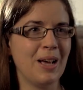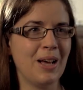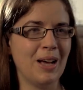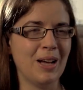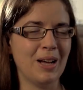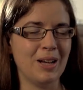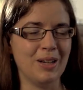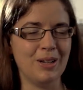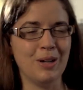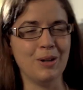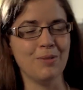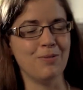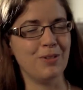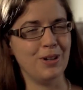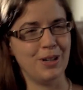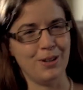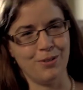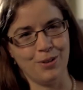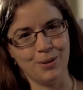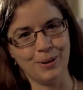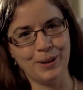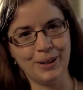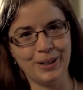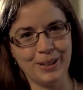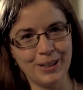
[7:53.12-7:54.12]
Hopefully,
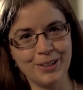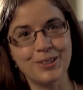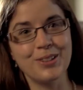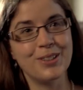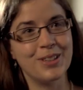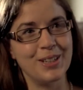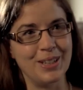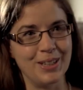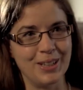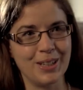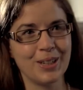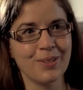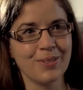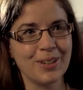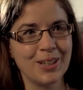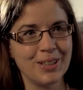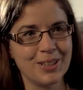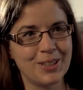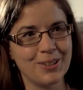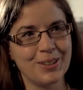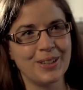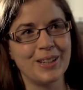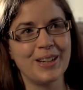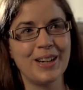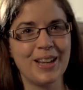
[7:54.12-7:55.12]
if you are interested in coming
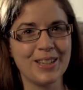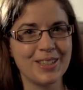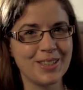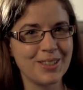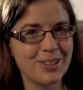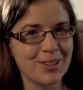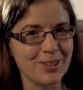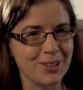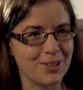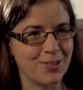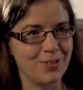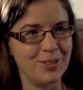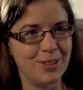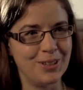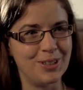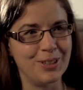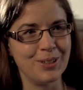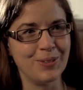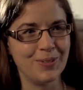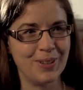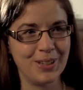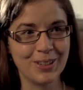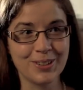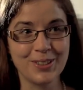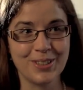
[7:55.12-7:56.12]
and doing classics at Oxford,
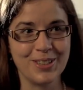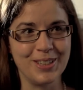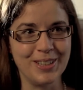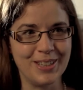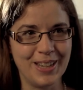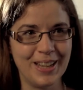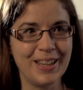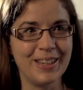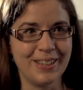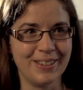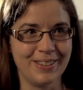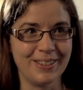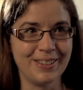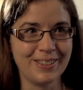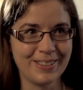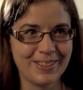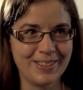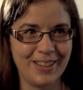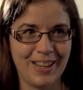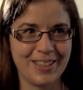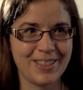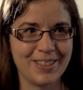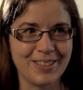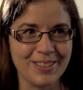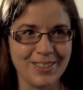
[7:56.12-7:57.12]
you'll be interested in
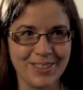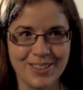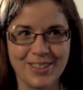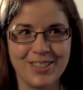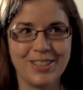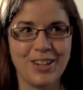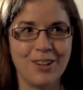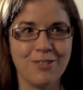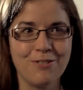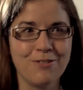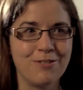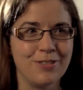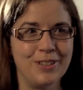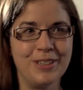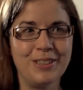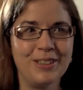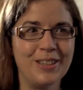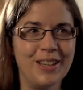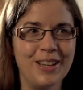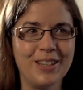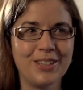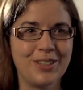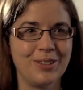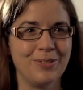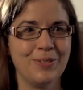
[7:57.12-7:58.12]
classical stuff and in
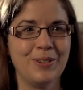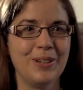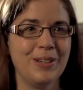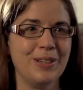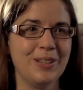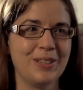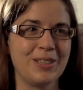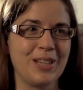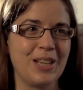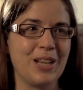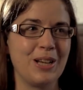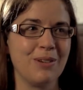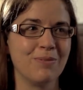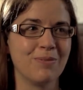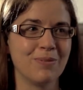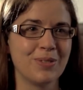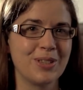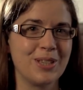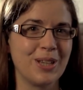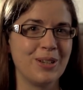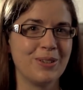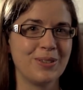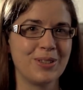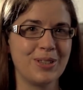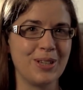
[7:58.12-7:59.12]
the ancient world.
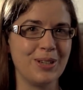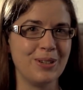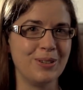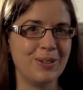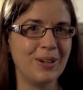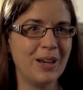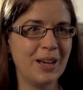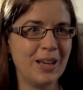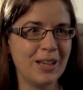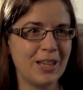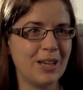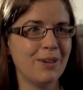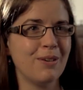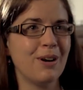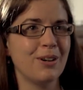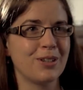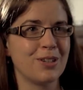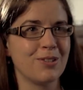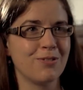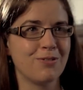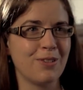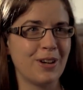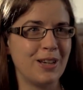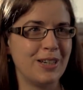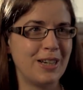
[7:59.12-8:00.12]
So go out
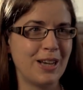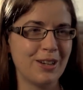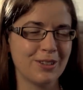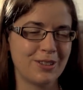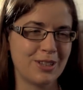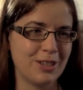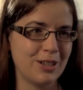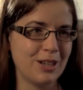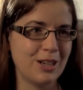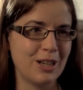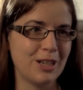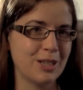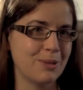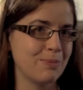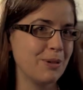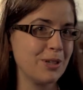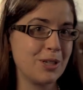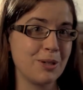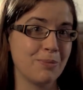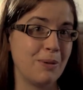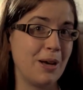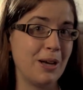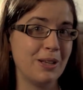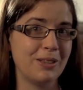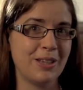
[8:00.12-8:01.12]
and find out as
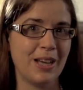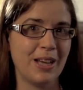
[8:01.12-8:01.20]
much about